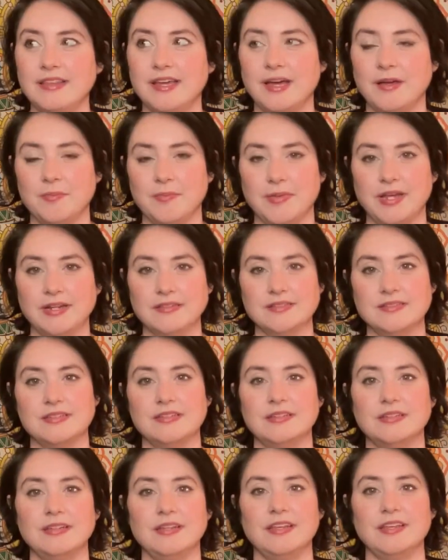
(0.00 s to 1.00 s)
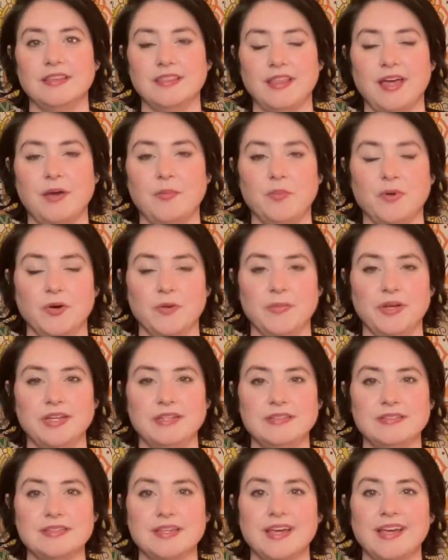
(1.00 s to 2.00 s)
that medicine in that
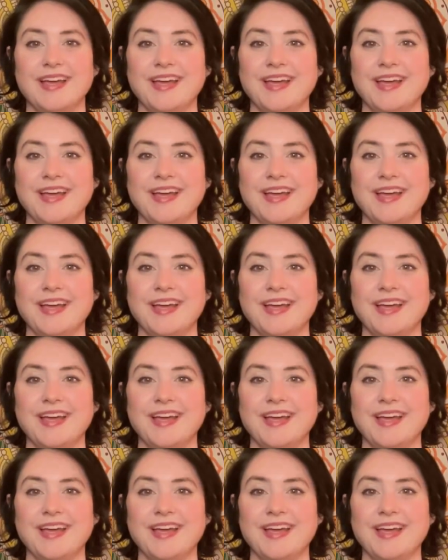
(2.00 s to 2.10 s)
moment.